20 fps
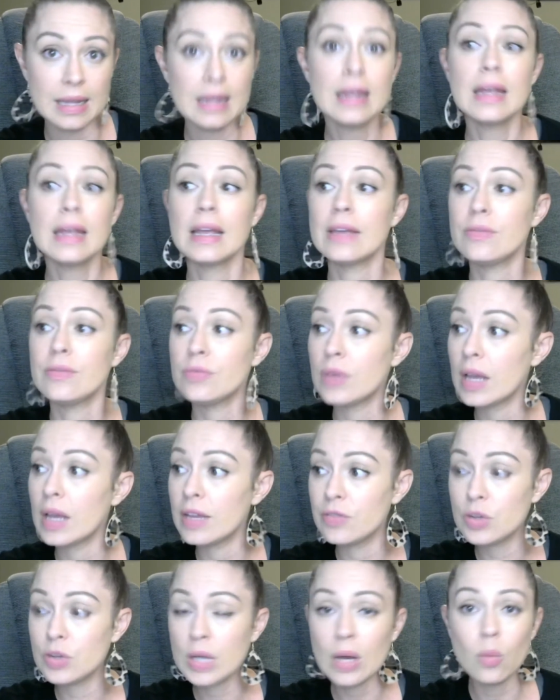And
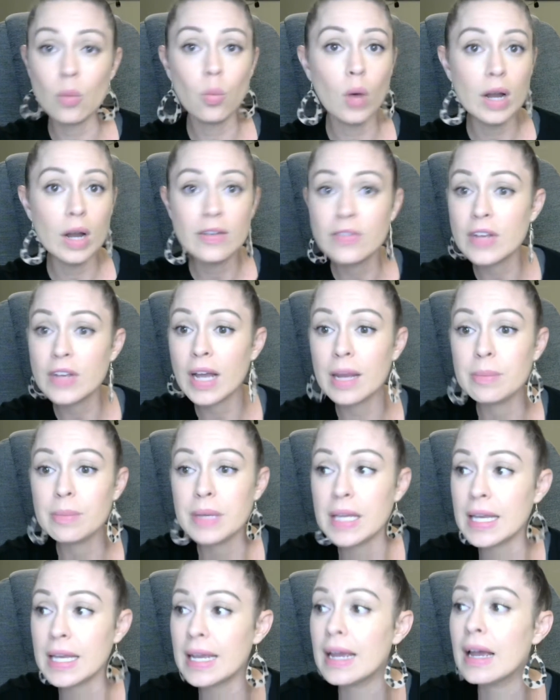if you get one
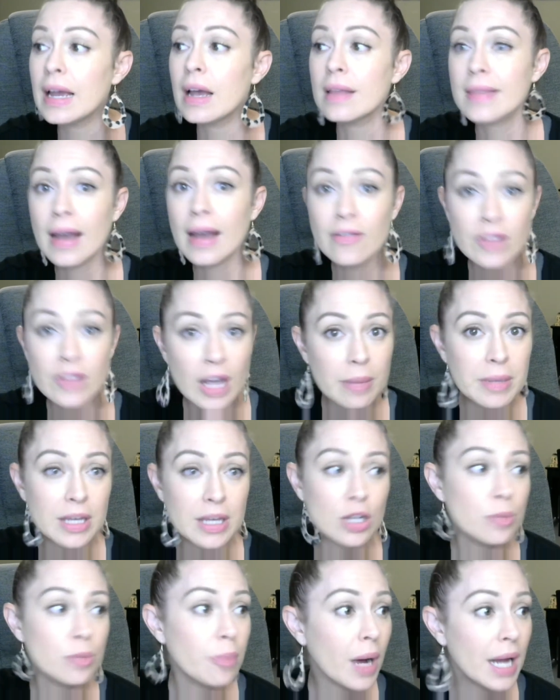VIP, that VIP
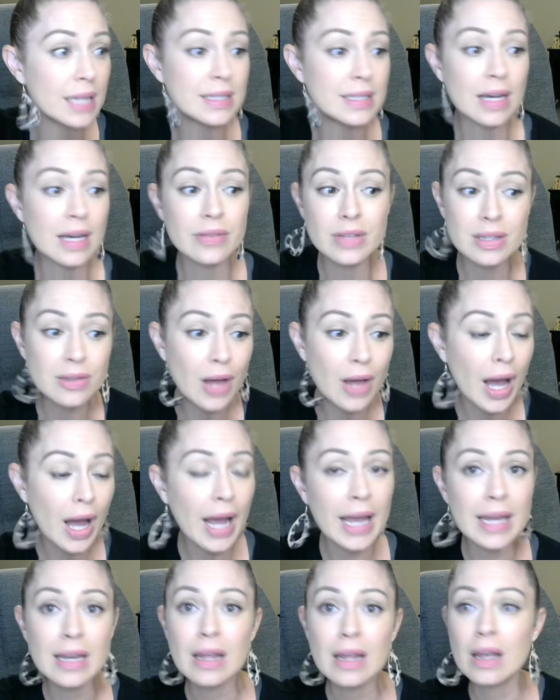could buy down the
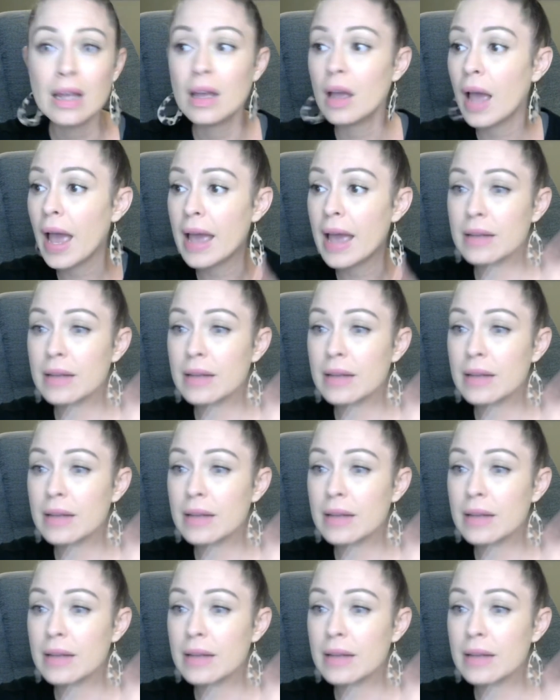line and